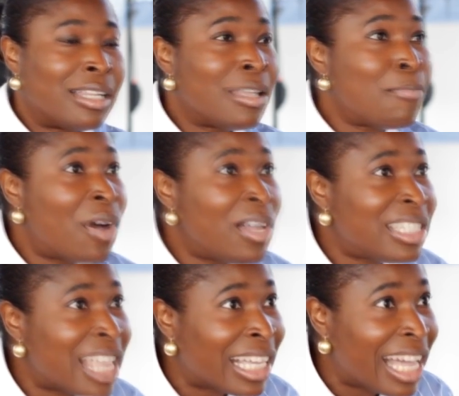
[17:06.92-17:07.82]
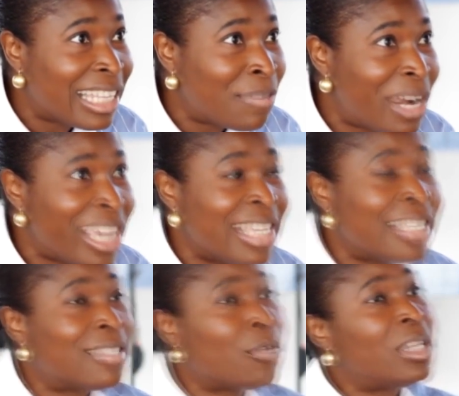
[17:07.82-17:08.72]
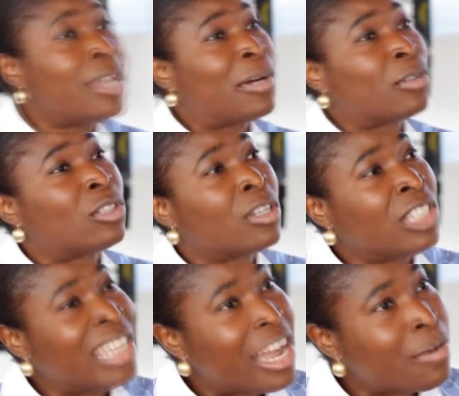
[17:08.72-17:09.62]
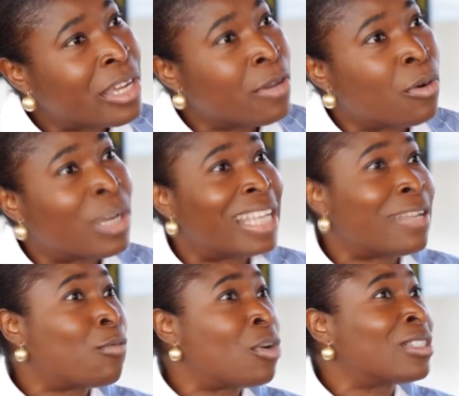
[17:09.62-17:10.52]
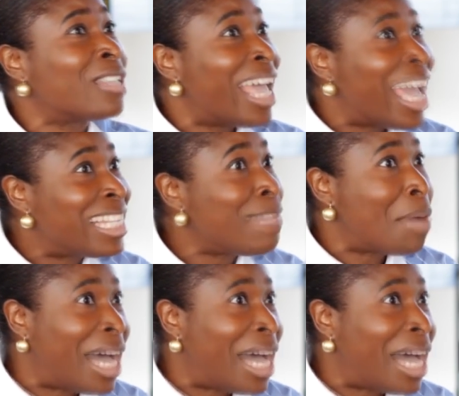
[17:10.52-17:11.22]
The bonds that Ghana raised only about a year ago, Ghana was heading